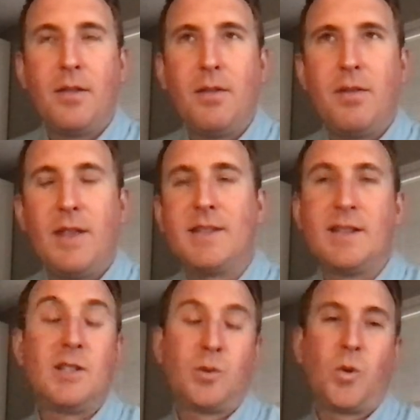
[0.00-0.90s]
this
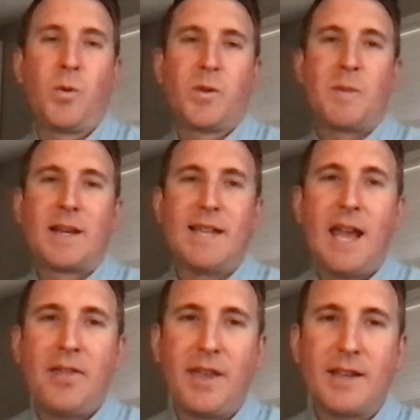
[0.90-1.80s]
is with respect to
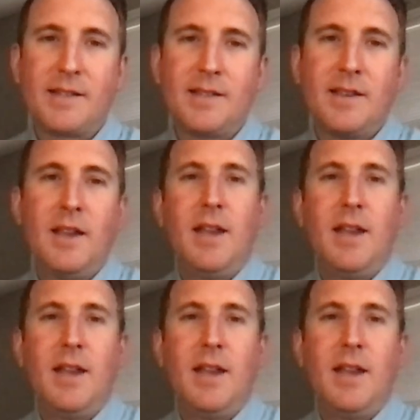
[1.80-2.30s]
ethics.